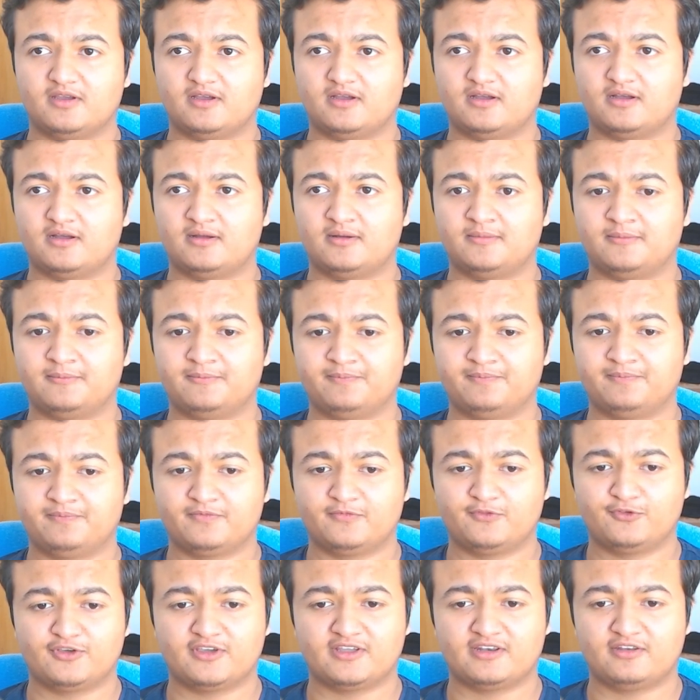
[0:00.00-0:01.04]

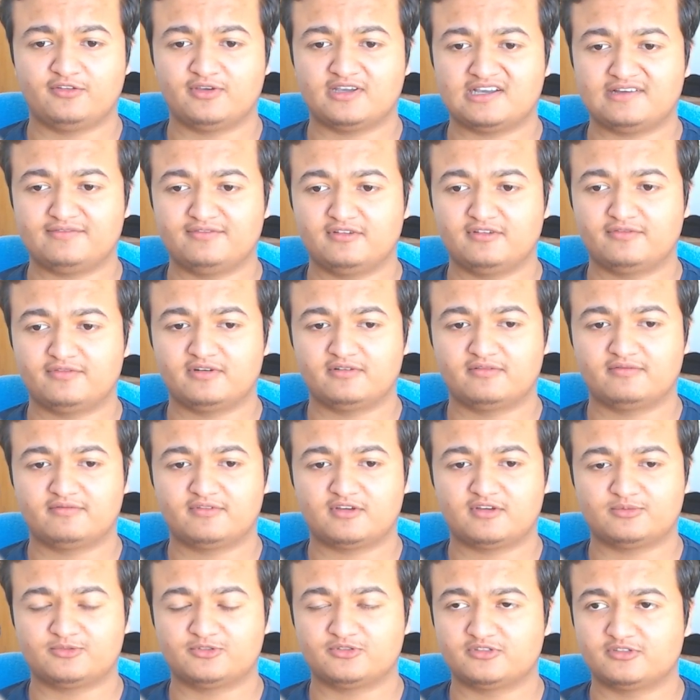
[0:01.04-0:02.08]
You have different
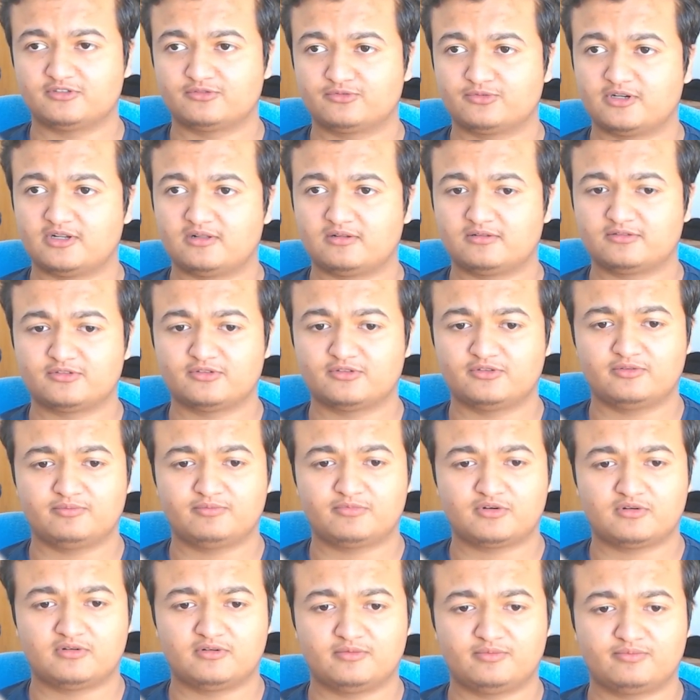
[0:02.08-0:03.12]
options as well. So you
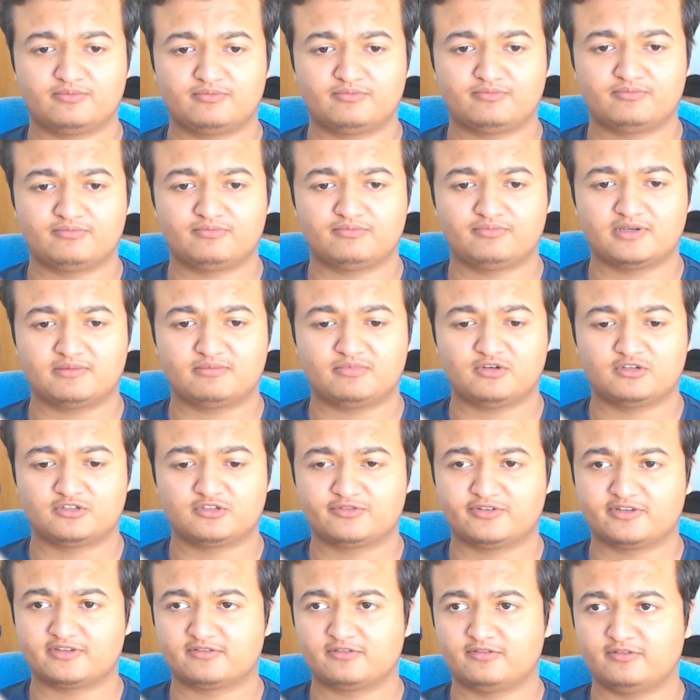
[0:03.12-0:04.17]
probably pick
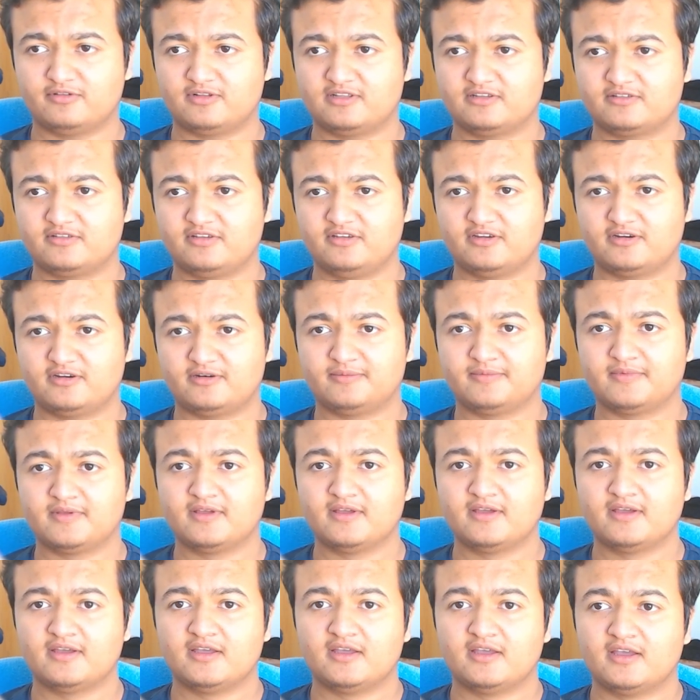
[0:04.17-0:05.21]
PostgreSQL as here.
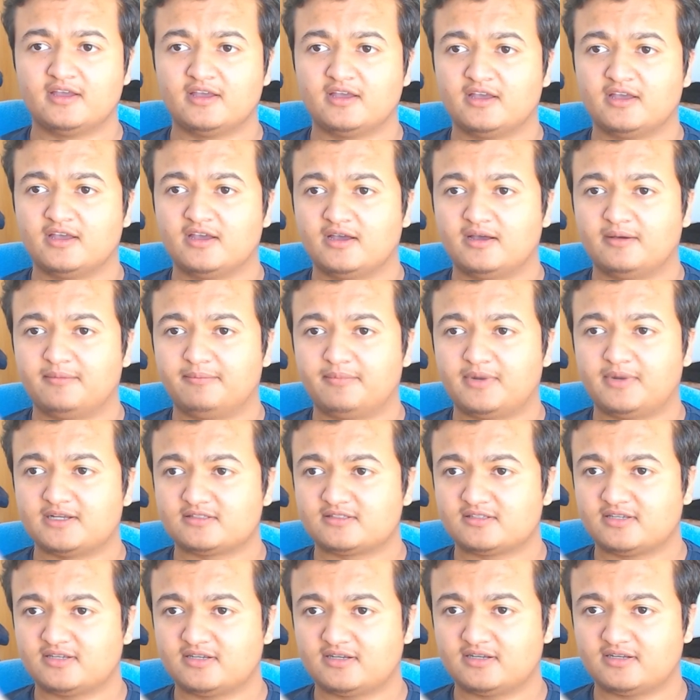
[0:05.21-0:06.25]

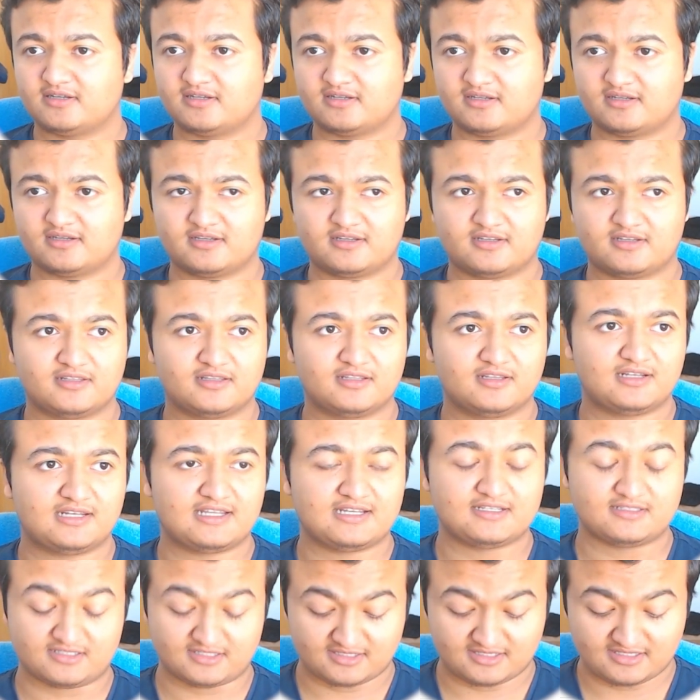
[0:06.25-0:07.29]
But the
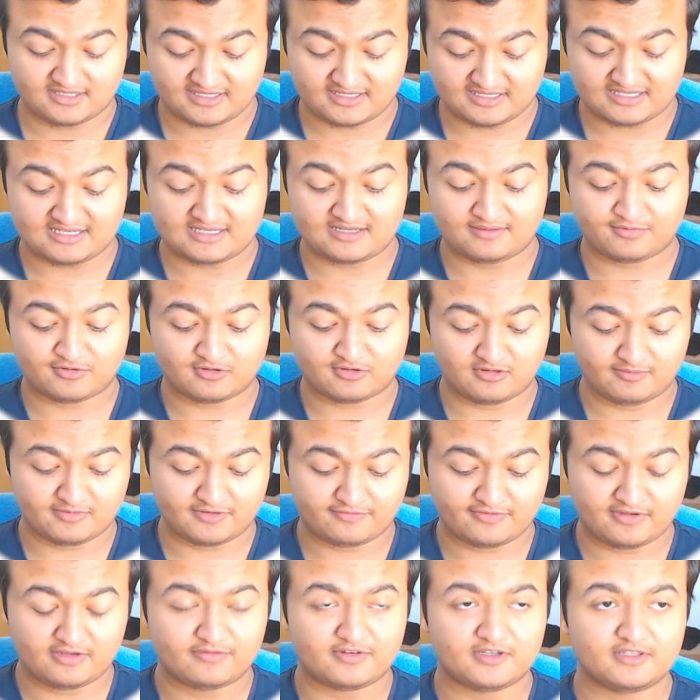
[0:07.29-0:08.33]
last and probably my
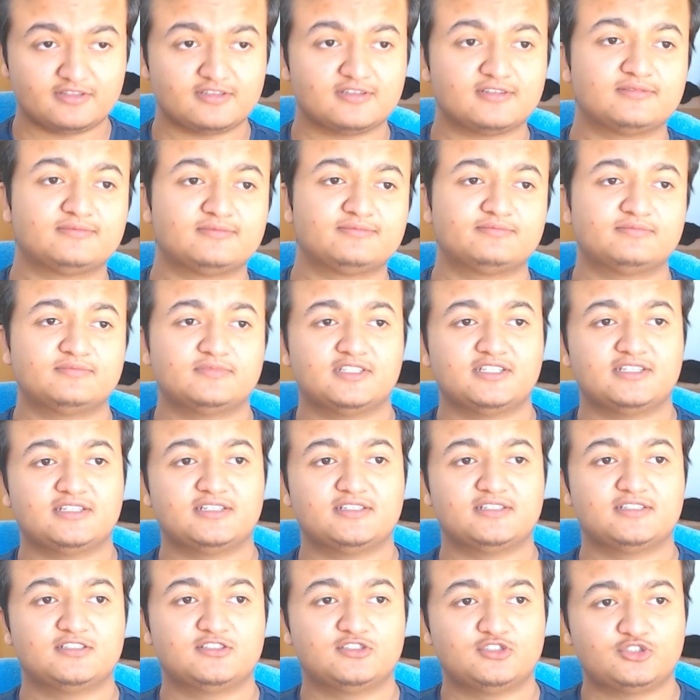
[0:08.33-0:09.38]
favorite is